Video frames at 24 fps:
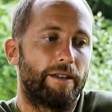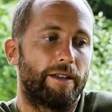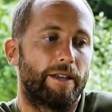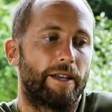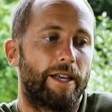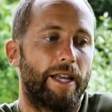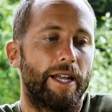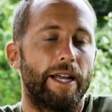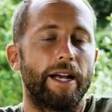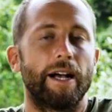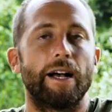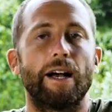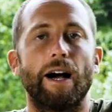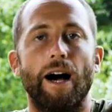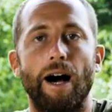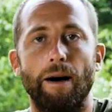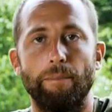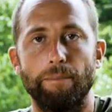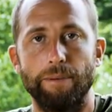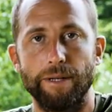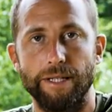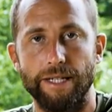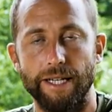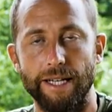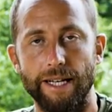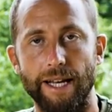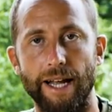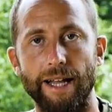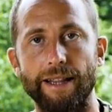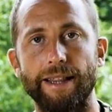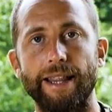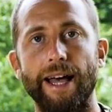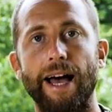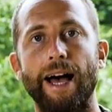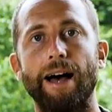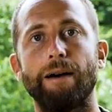getting competent
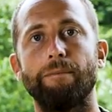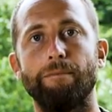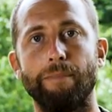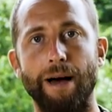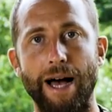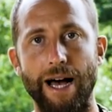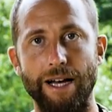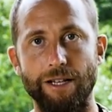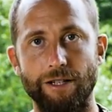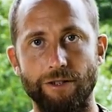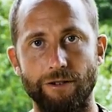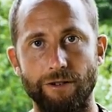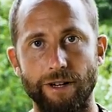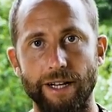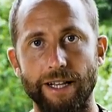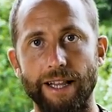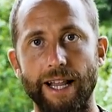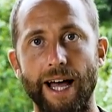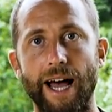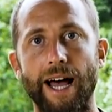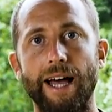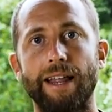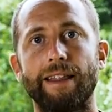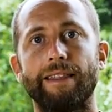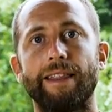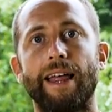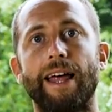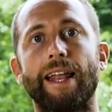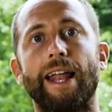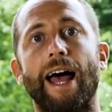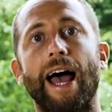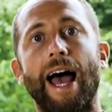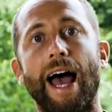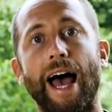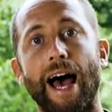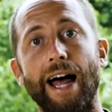at that, mastering that, and
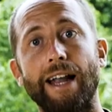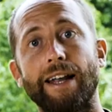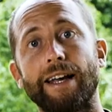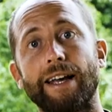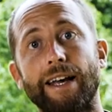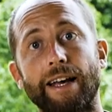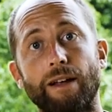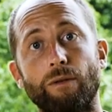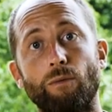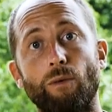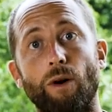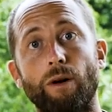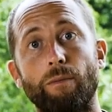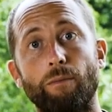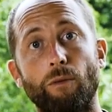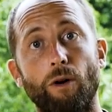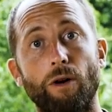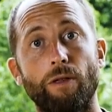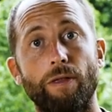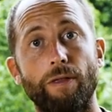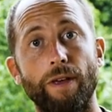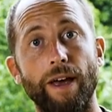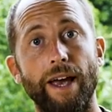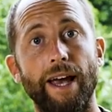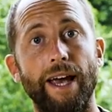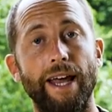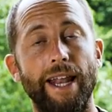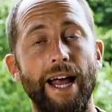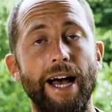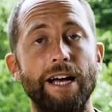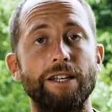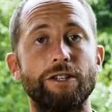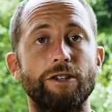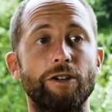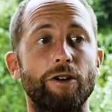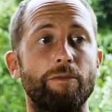then adding in one more thing. And
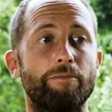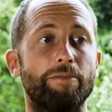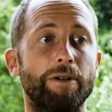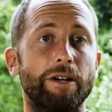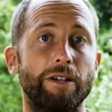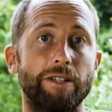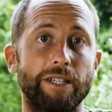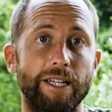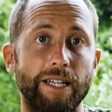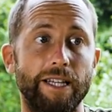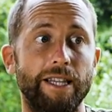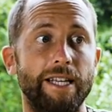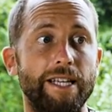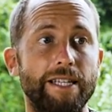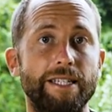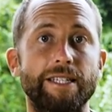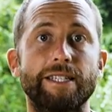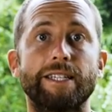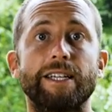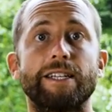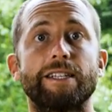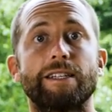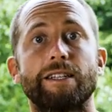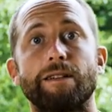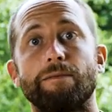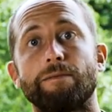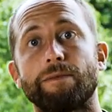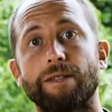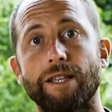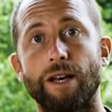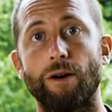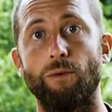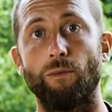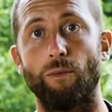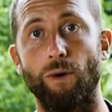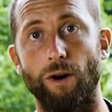as you're building these systems
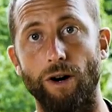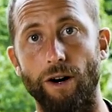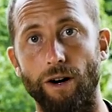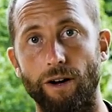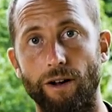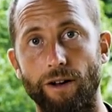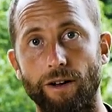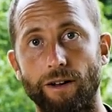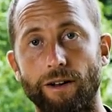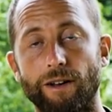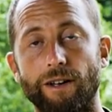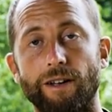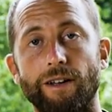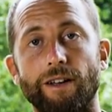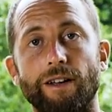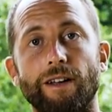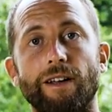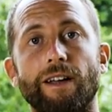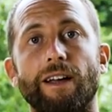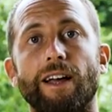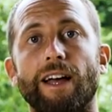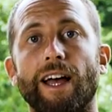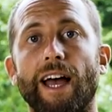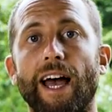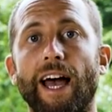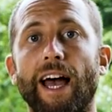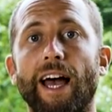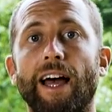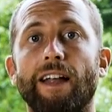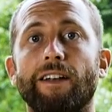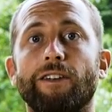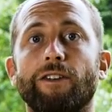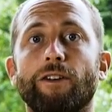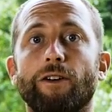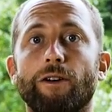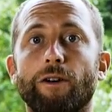that work
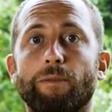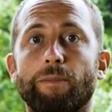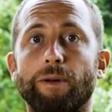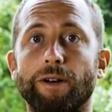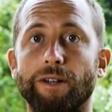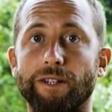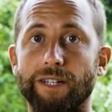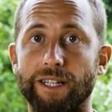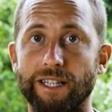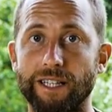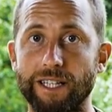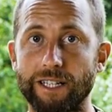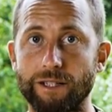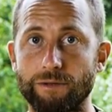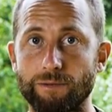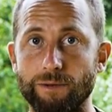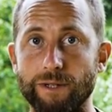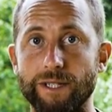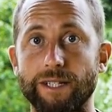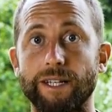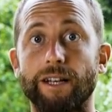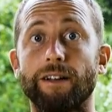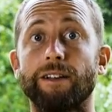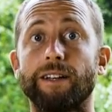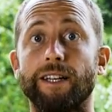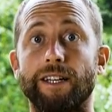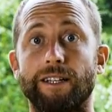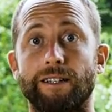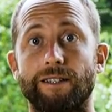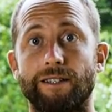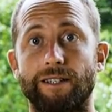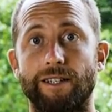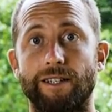and you're building these resilient